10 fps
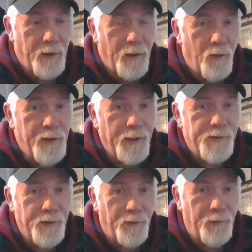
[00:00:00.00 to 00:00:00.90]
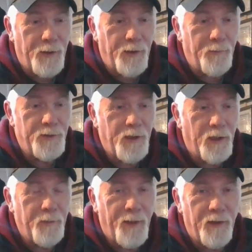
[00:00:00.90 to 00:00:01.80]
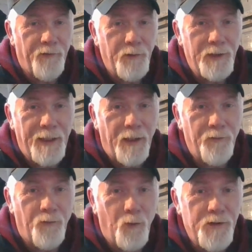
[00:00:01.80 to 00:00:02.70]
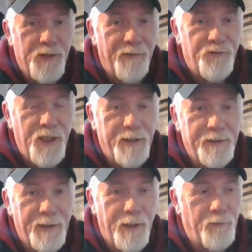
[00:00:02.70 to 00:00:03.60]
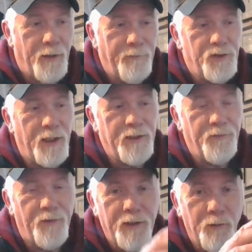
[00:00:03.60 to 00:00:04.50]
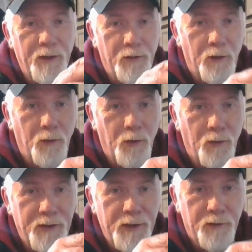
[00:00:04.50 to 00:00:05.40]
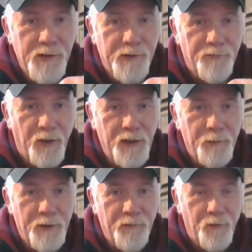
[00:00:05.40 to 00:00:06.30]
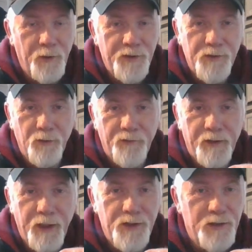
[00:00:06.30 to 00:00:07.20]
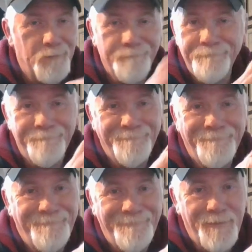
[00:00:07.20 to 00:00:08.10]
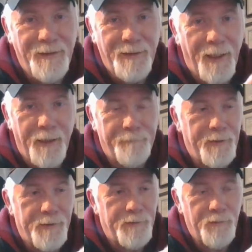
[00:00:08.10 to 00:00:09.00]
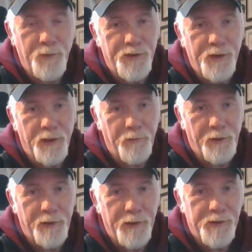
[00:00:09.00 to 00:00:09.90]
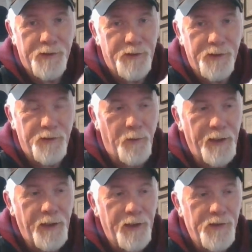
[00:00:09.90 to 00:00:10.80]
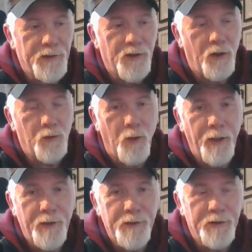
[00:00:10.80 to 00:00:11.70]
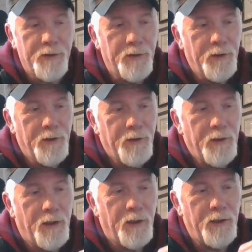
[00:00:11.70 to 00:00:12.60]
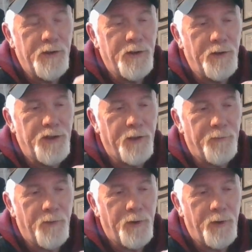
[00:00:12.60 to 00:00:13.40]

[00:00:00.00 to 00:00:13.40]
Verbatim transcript: Okay, so uh, we're talking about a very loud voice. I've checked it out. I've tried to find a way to lower or decrease the volume on the voice notification. Got it. We're stuck with it. It's just the way it is. It's hardwired into the uh, into the chip.